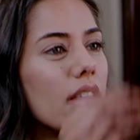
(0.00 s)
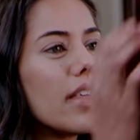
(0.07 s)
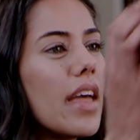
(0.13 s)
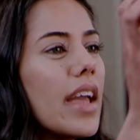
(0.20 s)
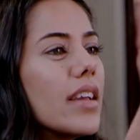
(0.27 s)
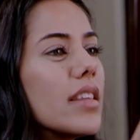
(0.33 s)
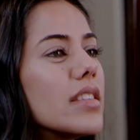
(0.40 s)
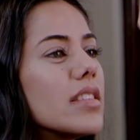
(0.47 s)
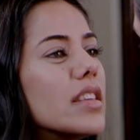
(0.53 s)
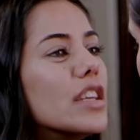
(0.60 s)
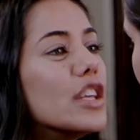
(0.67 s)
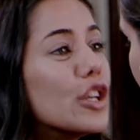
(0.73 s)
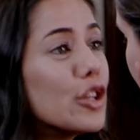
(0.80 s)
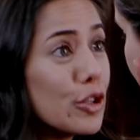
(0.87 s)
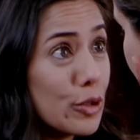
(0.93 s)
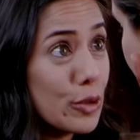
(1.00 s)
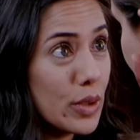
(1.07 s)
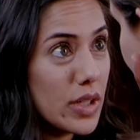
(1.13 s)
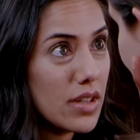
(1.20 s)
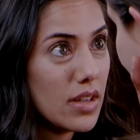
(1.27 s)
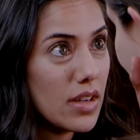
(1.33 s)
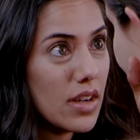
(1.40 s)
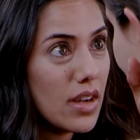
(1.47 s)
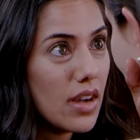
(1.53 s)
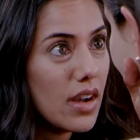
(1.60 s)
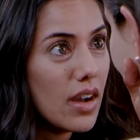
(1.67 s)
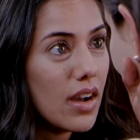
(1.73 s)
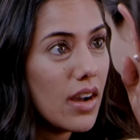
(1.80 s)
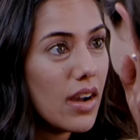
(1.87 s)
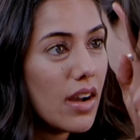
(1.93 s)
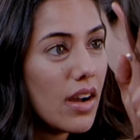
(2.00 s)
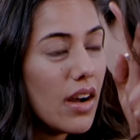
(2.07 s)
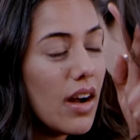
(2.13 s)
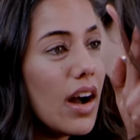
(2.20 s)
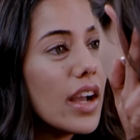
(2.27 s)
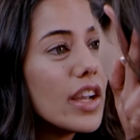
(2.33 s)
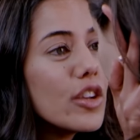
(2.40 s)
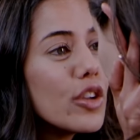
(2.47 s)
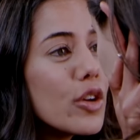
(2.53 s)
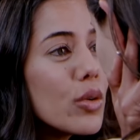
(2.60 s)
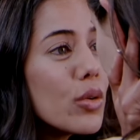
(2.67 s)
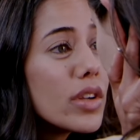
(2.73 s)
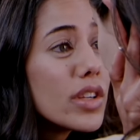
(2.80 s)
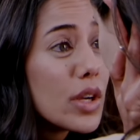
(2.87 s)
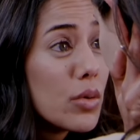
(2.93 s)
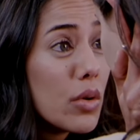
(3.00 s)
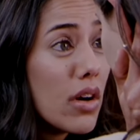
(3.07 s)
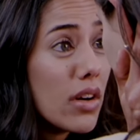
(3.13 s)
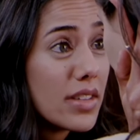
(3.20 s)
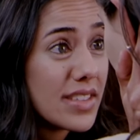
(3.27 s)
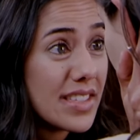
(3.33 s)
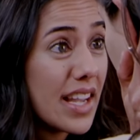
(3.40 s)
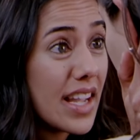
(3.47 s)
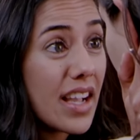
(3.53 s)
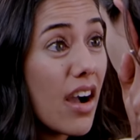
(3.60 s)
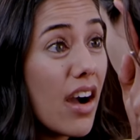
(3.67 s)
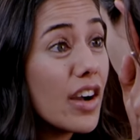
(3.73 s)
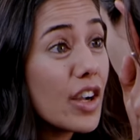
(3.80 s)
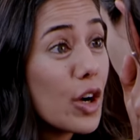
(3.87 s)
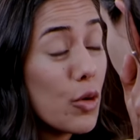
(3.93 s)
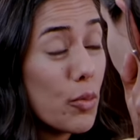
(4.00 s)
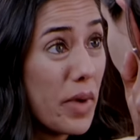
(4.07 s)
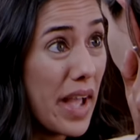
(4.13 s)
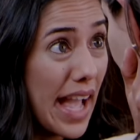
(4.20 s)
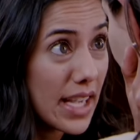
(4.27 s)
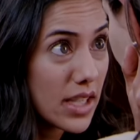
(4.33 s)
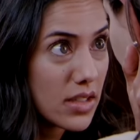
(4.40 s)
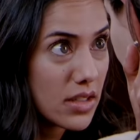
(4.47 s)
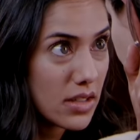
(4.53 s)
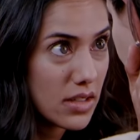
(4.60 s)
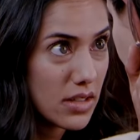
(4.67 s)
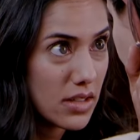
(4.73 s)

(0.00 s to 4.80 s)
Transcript: Thanks to you, I know what I want and I can't go back.